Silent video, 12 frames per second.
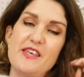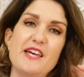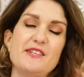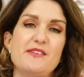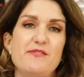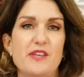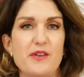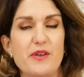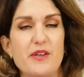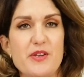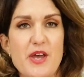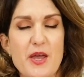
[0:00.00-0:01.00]
those of you
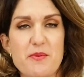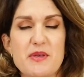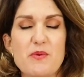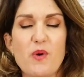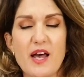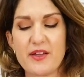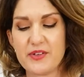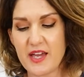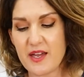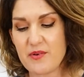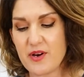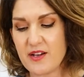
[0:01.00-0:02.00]
who know me well
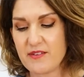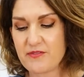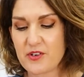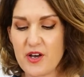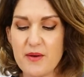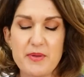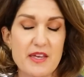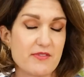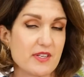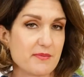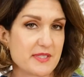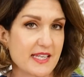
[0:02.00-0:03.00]
know I've got a bit of
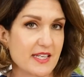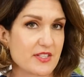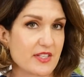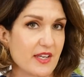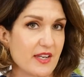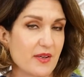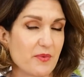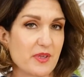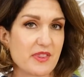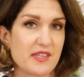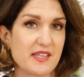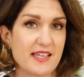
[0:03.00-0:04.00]
an obsession
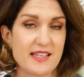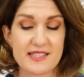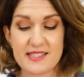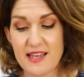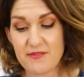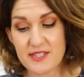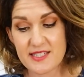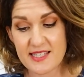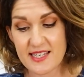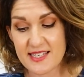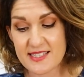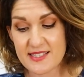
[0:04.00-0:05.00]
with the
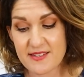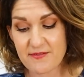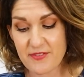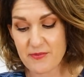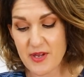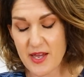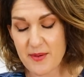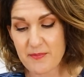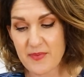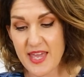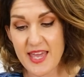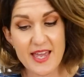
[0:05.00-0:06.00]
70s
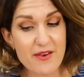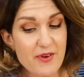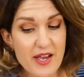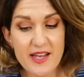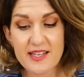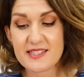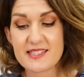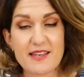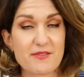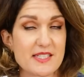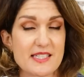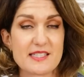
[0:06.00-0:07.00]
um, era and
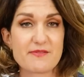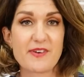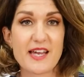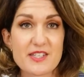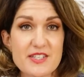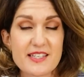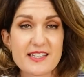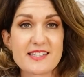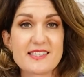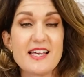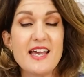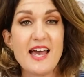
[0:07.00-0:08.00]
70s
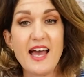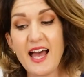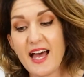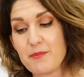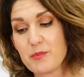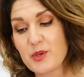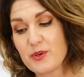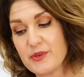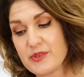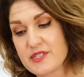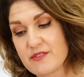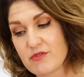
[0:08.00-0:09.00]
fashions and
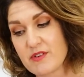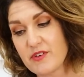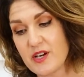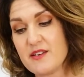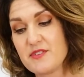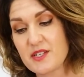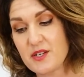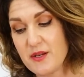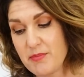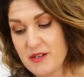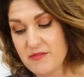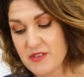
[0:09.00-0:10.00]
McCall's have revived a
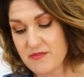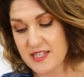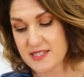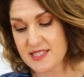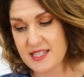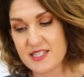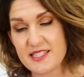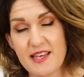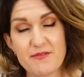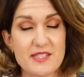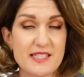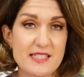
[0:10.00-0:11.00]
couple of the vintage
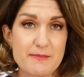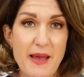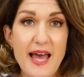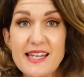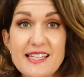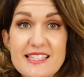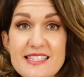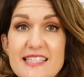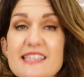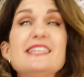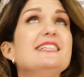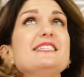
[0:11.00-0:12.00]
70s patterns
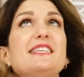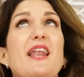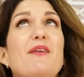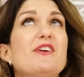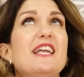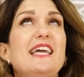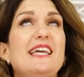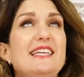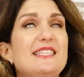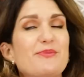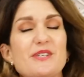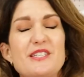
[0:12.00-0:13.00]
in this
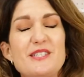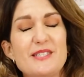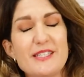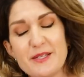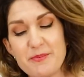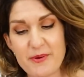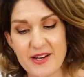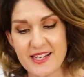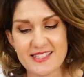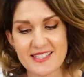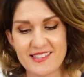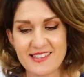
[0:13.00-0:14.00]
release, which is super
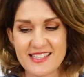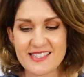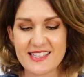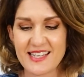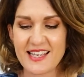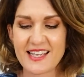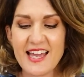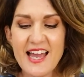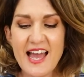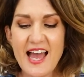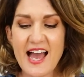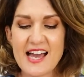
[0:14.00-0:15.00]
exciting.
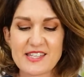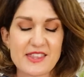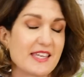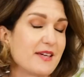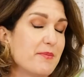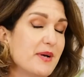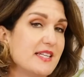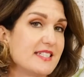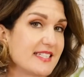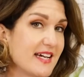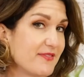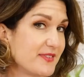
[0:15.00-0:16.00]
And I think I might
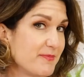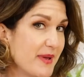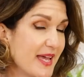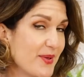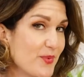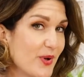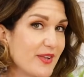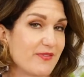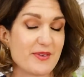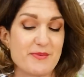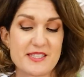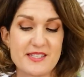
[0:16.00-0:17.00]
just have to make one of
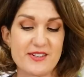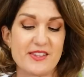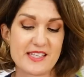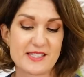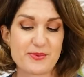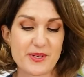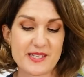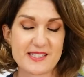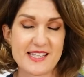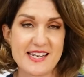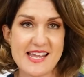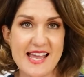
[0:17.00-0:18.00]
them. It's not this one, it's
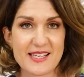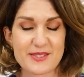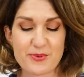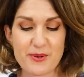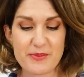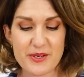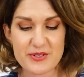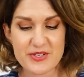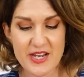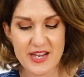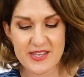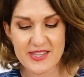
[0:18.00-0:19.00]
the next one, but I'll
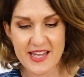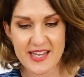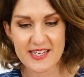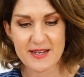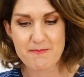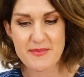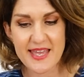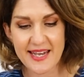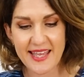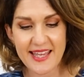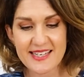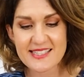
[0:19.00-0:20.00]
show you that in a
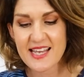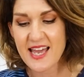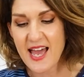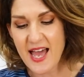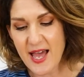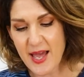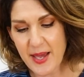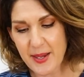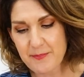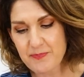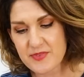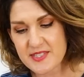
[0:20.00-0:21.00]
minute.
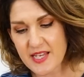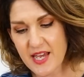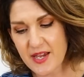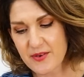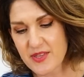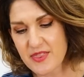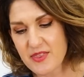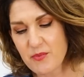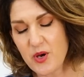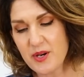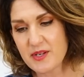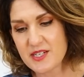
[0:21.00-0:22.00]
Um, so the
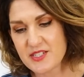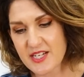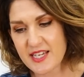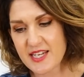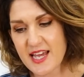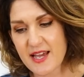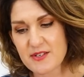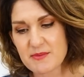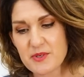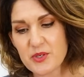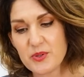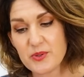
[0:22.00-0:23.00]
one I'm gonna show you now is
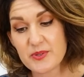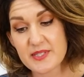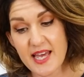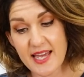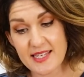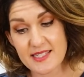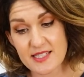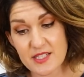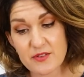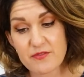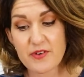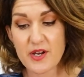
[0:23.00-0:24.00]
McCall's
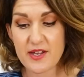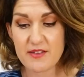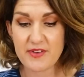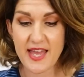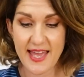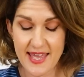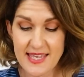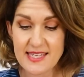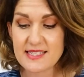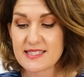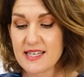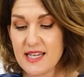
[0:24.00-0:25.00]

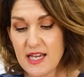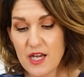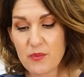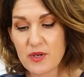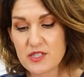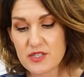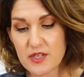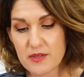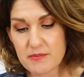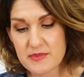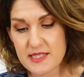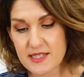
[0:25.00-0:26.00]
8258 which
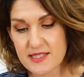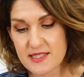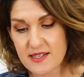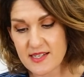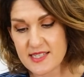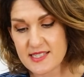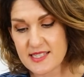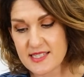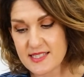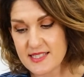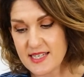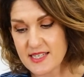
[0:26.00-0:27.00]
comes in
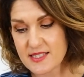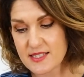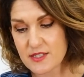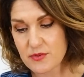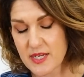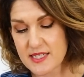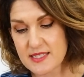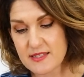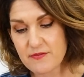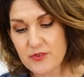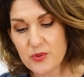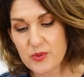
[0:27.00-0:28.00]
sizes 6 to
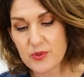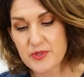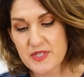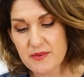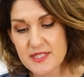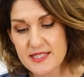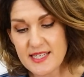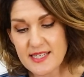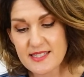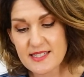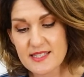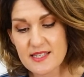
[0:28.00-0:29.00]
24. So a
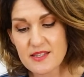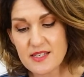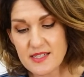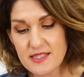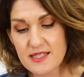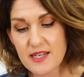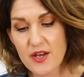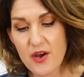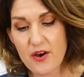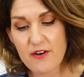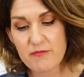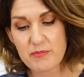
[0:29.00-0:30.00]
6 is a 30 and a
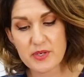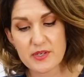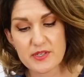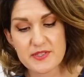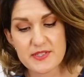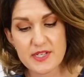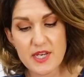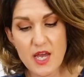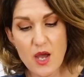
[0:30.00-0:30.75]
half bust,